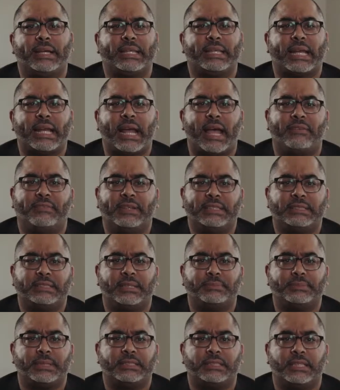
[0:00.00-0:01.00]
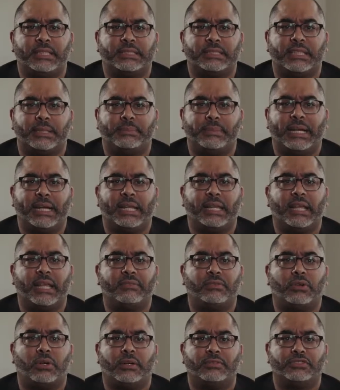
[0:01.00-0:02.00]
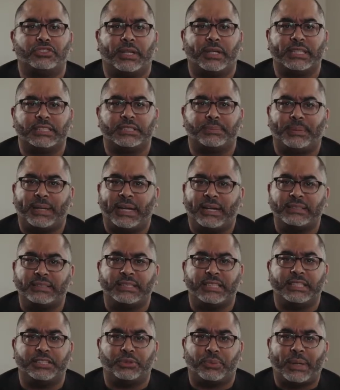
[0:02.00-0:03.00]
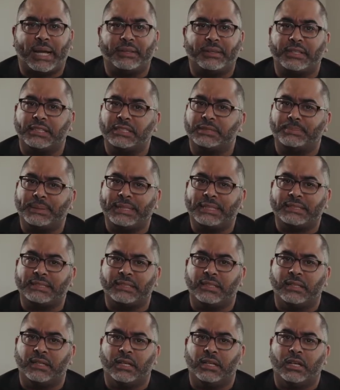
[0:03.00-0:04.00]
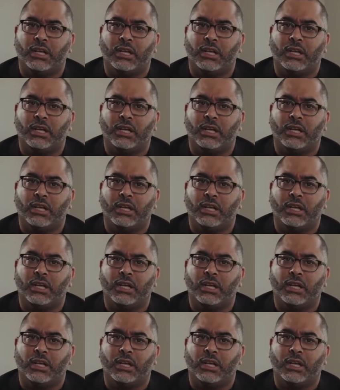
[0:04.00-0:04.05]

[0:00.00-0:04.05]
way that I have attempted to exhibit a level of transparency throughout this piece,